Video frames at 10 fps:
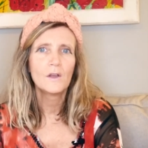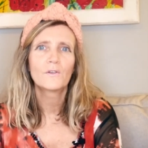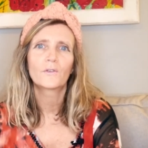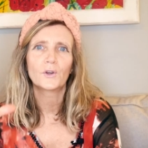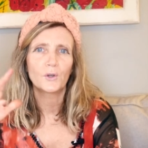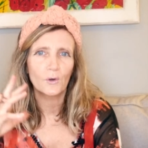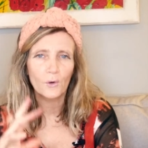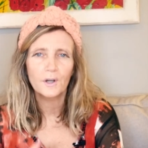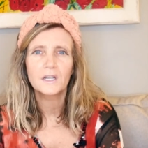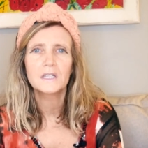for your
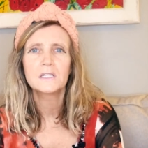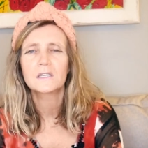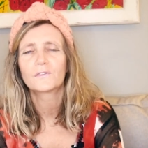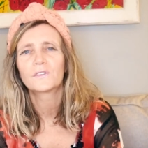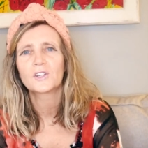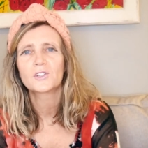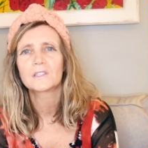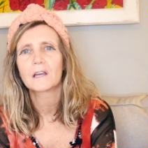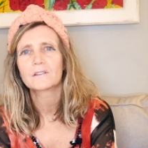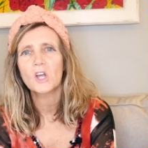organs, it
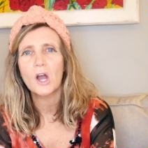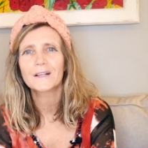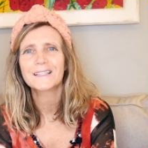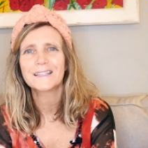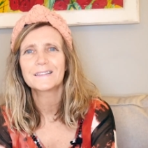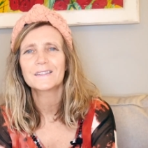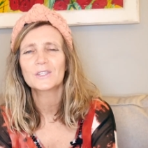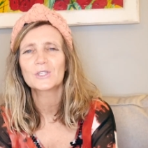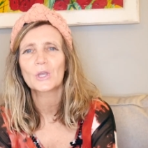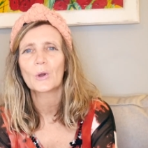flushes out
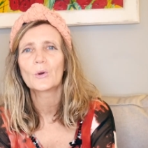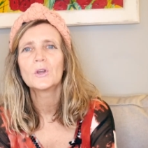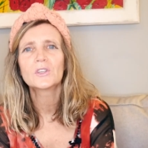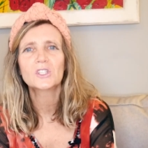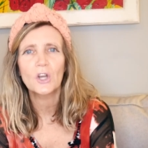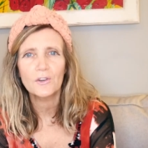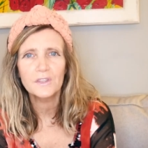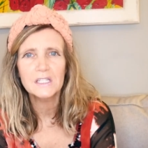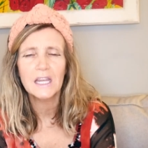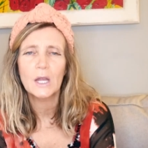toxins. So
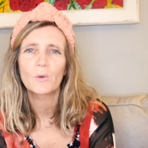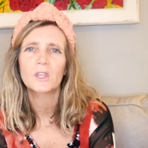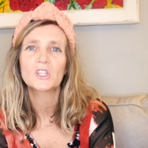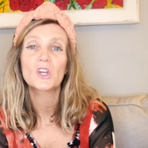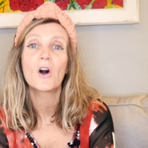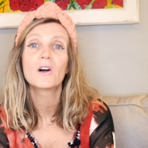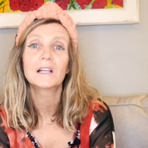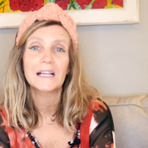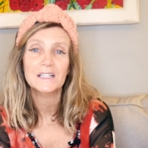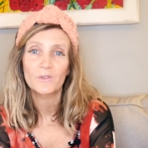start the day with a tall
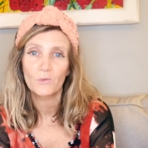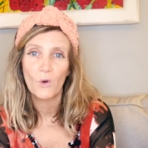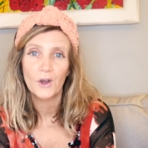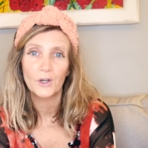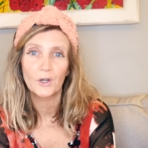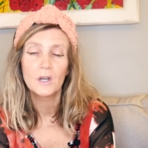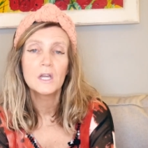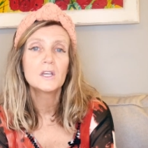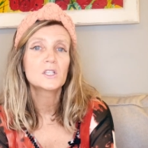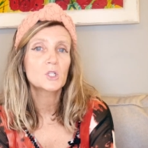glass of water,
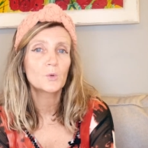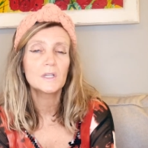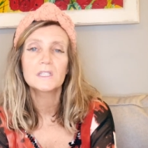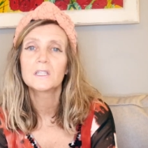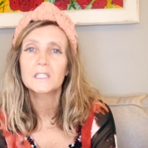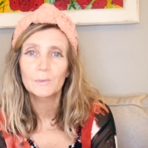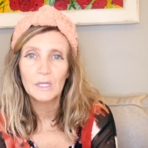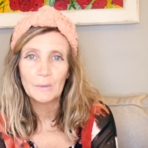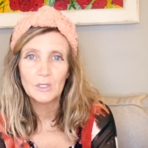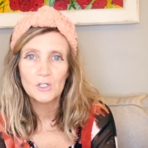squeeze in some
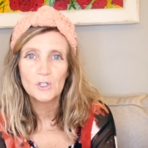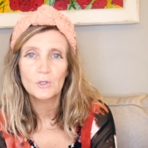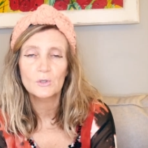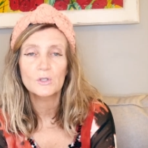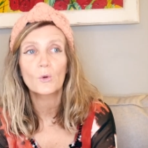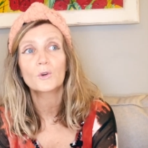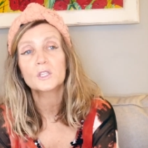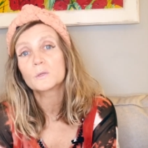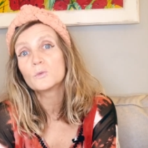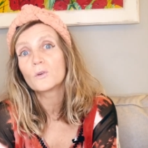lemon juice or a
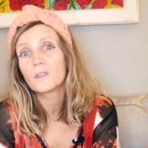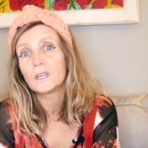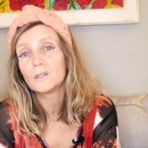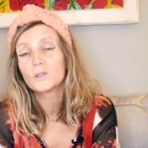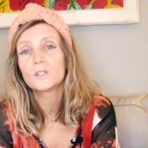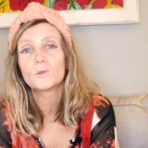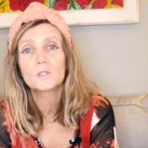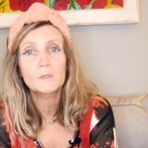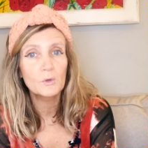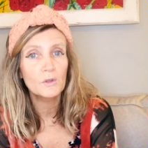smoothie. You can do a
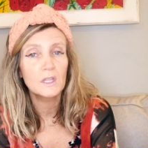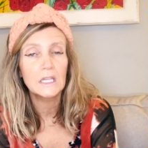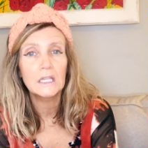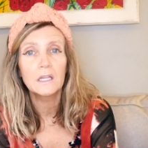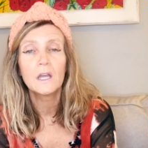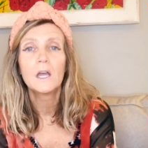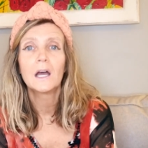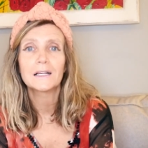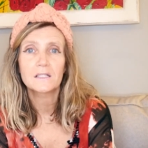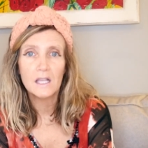smoothie,
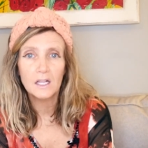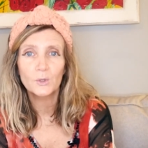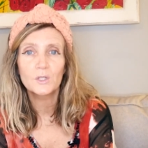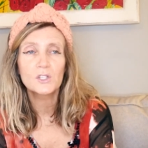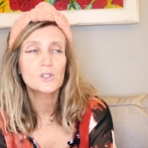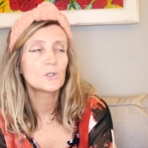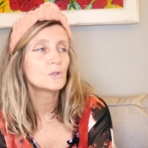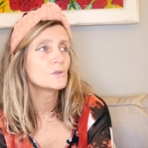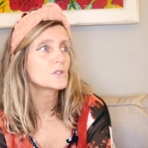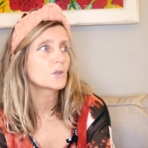a celery
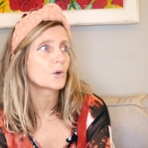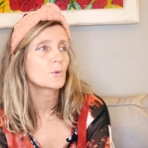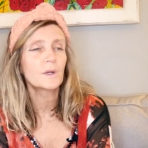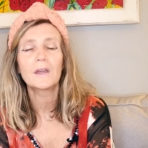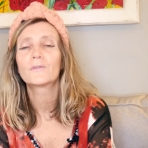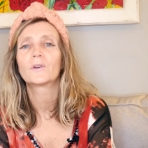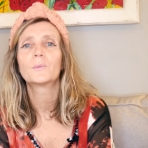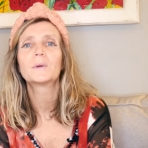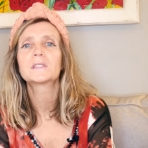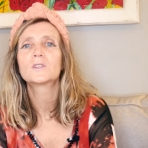juice, or
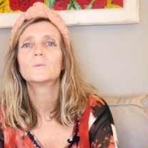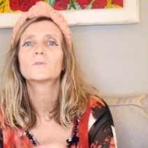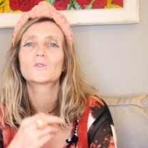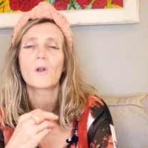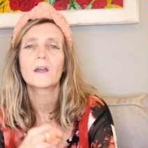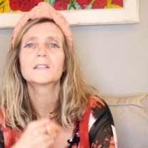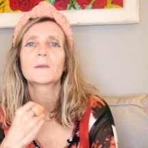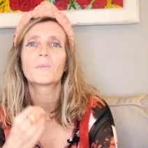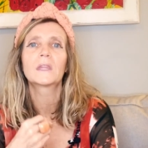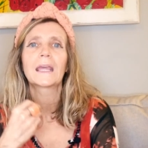whatever, but try
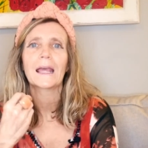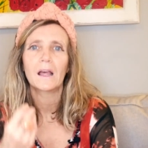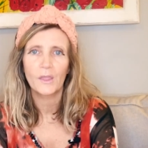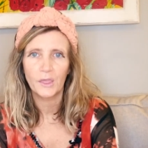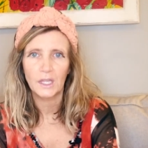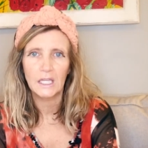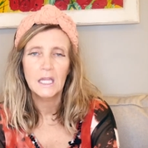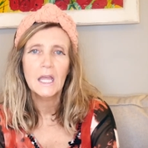something healthy